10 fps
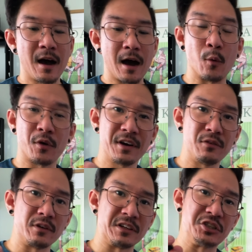I wanted a
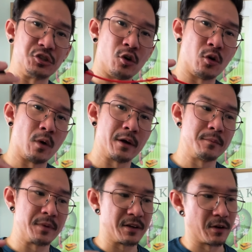really short one
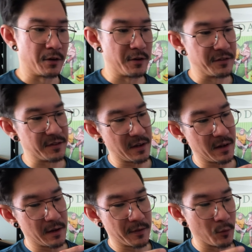because
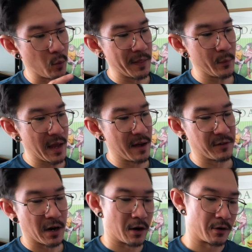the one that we have
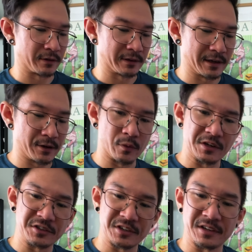currently,
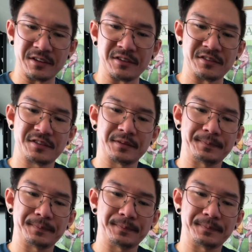which is